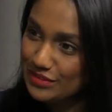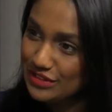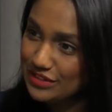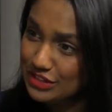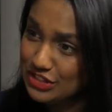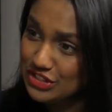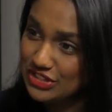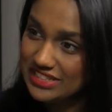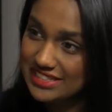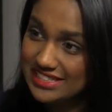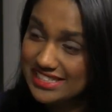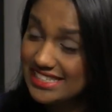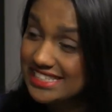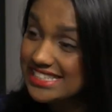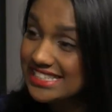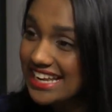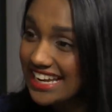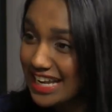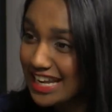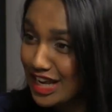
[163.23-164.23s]
She's
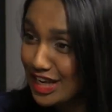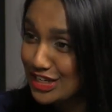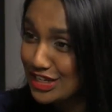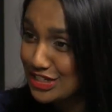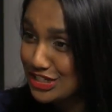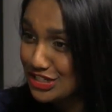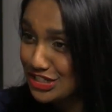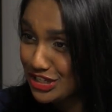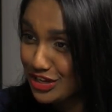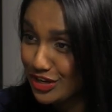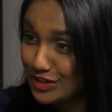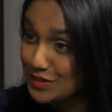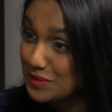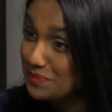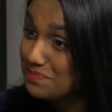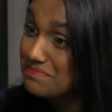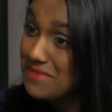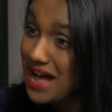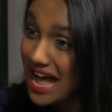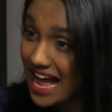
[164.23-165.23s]
sick, she goes
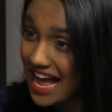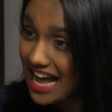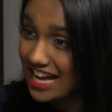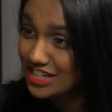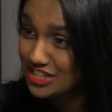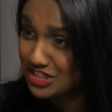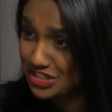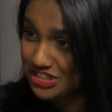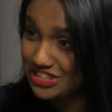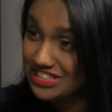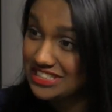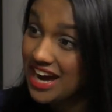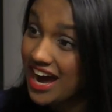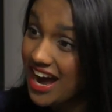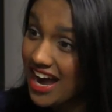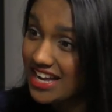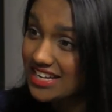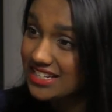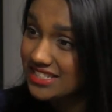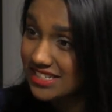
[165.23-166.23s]
mad, she
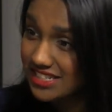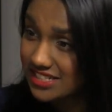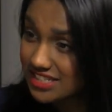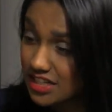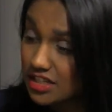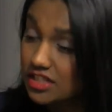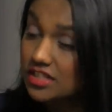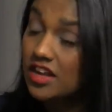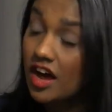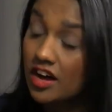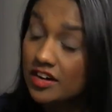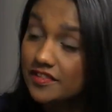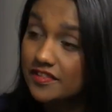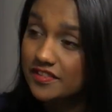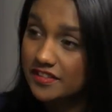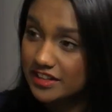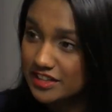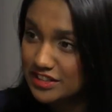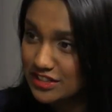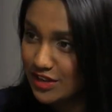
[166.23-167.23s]
dies. It's a lot of
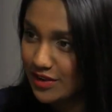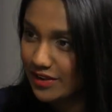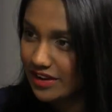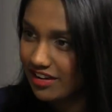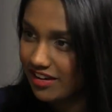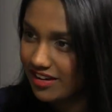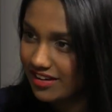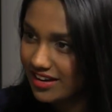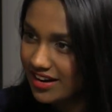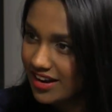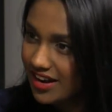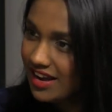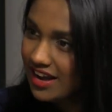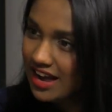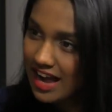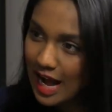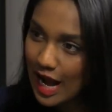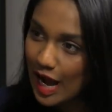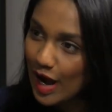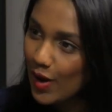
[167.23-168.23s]
things going on.
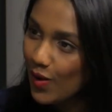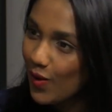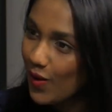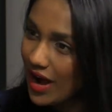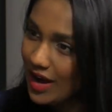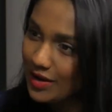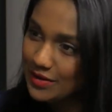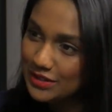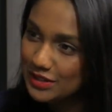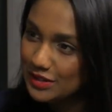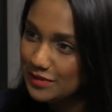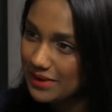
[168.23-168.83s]
How do you